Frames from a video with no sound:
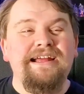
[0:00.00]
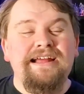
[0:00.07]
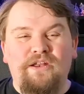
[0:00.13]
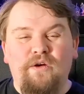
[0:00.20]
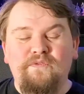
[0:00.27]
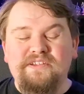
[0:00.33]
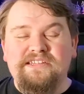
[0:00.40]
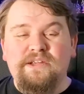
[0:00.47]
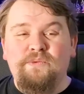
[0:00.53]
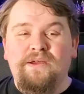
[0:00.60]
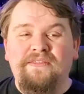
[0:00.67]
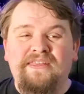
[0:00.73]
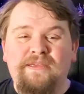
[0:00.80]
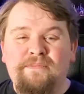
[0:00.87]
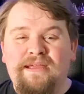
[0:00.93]
And obviously
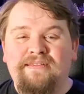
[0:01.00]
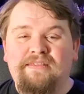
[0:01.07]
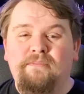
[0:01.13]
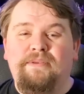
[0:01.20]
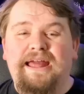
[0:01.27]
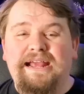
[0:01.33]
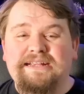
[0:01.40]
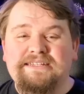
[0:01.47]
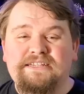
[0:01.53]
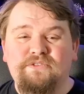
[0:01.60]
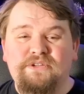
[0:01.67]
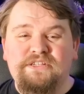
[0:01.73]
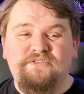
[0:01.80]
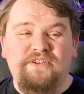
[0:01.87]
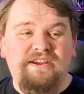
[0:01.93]
when they made the Black
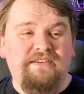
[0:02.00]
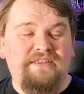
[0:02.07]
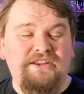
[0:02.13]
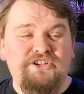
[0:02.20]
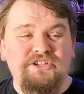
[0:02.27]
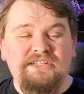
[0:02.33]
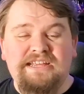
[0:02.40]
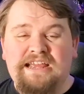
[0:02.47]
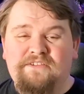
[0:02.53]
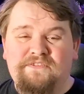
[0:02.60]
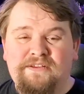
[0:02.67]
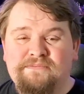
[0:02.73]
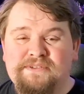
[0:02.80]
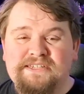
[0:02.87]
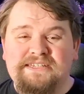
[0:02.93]
Series figure, they just gave
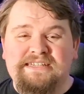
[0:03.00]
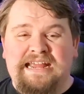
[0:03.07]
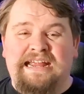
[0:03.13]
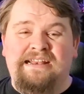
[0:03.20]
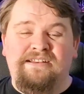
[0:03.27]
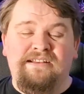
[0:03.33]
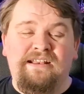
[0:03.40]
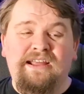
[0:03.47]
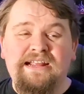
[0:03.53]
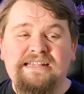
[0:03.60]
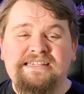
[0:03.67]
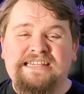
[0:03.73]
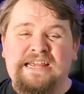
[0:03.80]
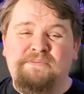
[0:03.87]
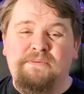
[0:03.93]
him standard
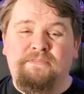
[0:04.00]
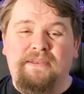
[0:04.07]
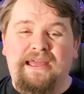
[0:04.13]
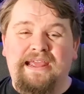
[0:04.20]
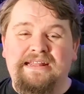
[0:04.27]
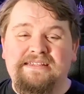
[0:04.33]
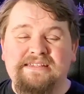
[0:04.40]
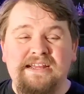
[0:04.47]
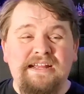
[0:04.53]
lightsaber blades.